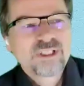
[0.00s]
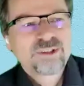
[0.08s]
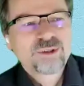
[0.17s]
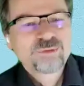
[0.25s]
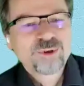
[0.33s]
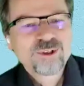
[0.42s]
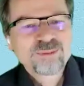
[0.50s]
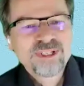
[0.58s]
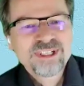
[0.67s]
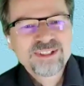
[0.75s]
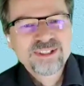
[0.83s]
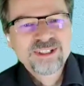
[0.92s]
in the first
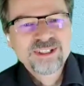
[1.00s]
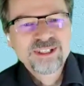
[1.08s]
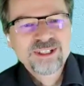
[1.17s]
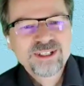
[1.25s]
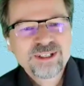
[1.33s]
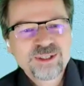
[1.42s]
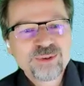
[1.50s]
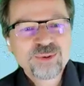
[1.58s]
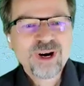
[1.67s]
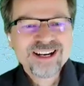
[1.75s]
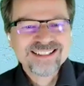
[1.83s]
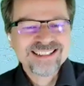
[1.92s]
place, you
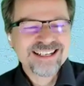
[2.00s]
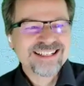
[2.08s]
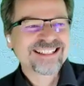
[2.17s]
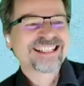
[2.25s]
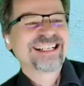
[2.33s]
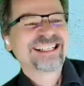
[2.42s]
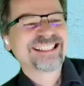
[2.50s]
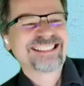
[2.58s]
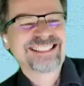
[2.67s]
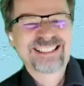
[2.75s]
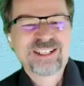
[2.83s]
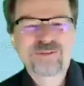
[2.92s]
asked us
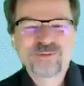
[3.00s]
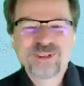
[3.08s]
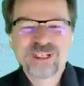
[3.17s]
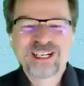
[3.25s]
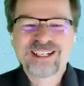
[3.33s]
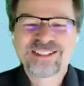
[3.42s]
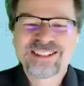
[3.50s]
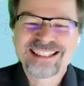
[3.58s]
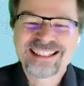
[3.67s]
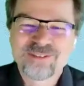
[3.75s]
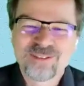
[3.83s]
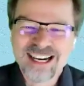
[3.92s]
if we are
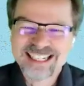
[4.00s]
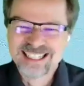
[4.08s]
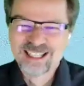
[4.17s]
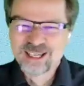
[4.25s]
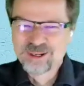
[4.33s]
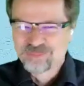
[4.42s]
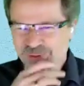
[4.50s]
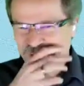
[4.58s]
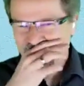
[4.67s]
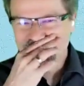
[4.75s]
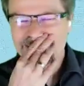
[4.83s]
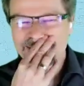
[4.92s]
interested in writing the book
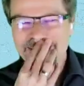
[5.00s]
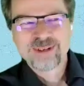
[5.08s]
about SysML.